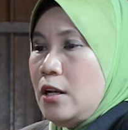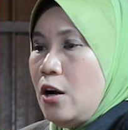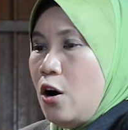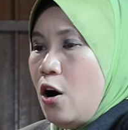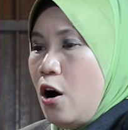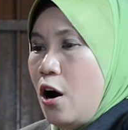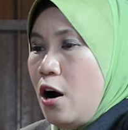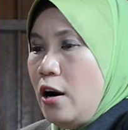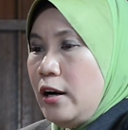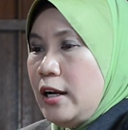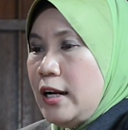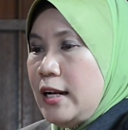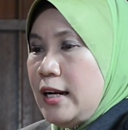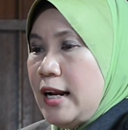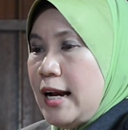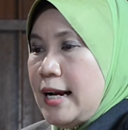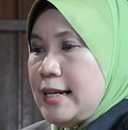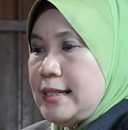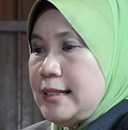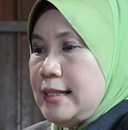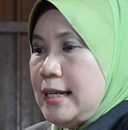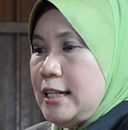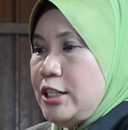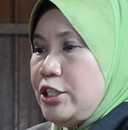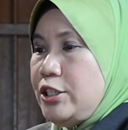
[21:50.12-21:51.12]

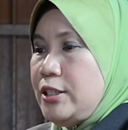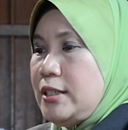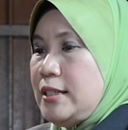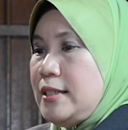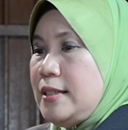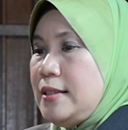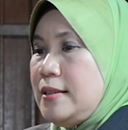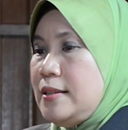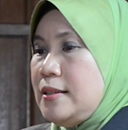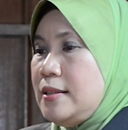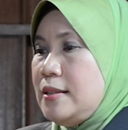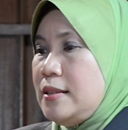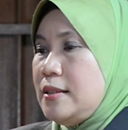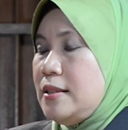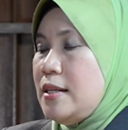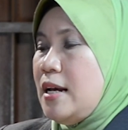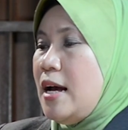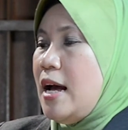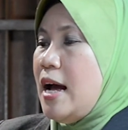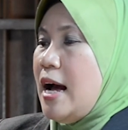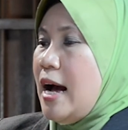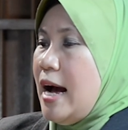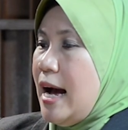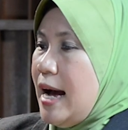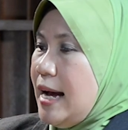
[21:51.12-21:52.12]
organizations
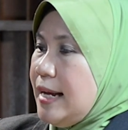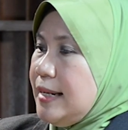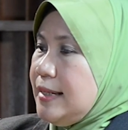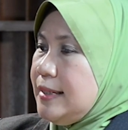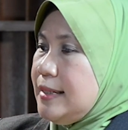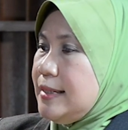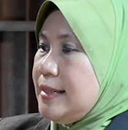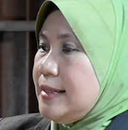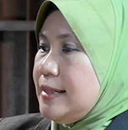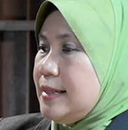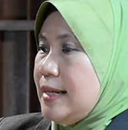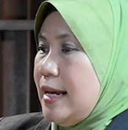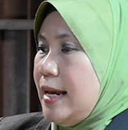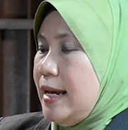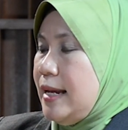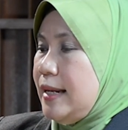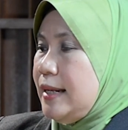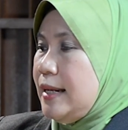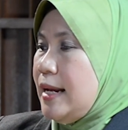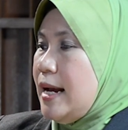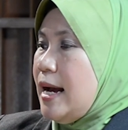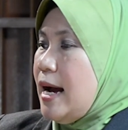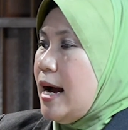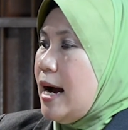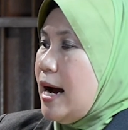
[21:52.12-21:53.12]
understand
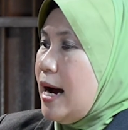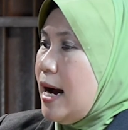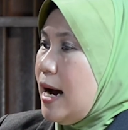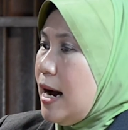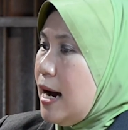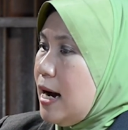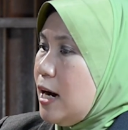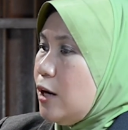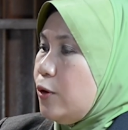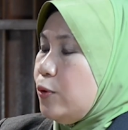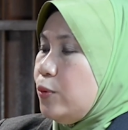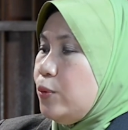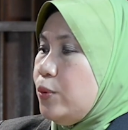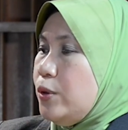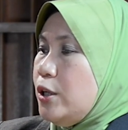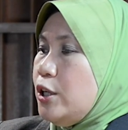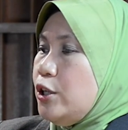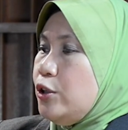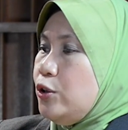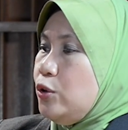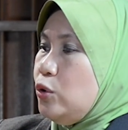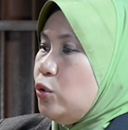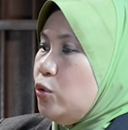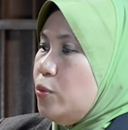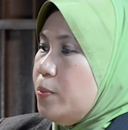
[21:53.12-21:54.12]
how
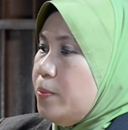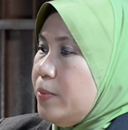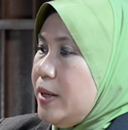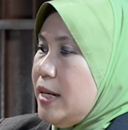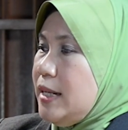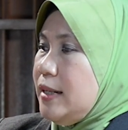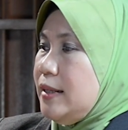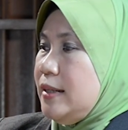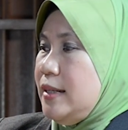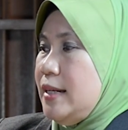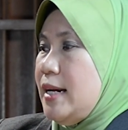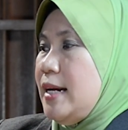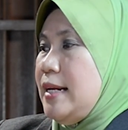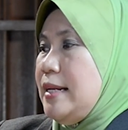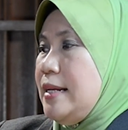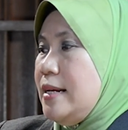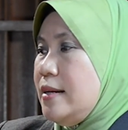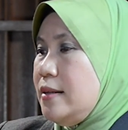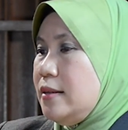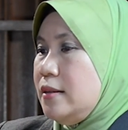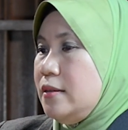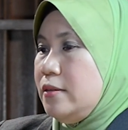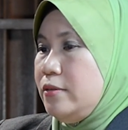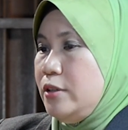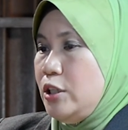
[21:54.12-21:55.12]
to meet their
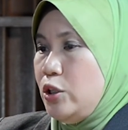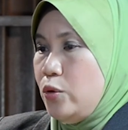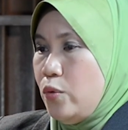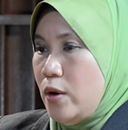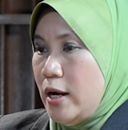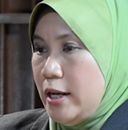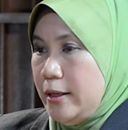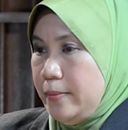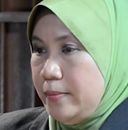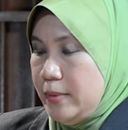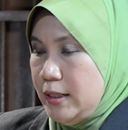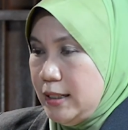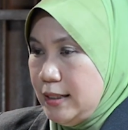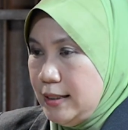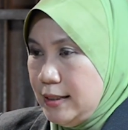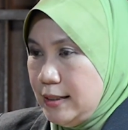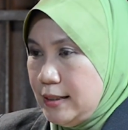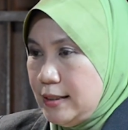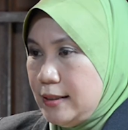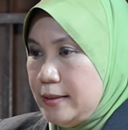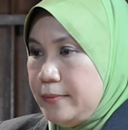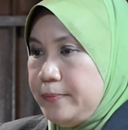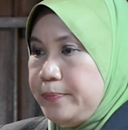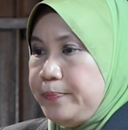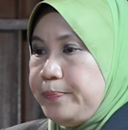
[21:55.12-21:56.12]
legal
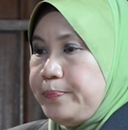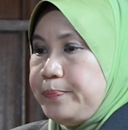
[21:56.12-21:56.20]
requirements,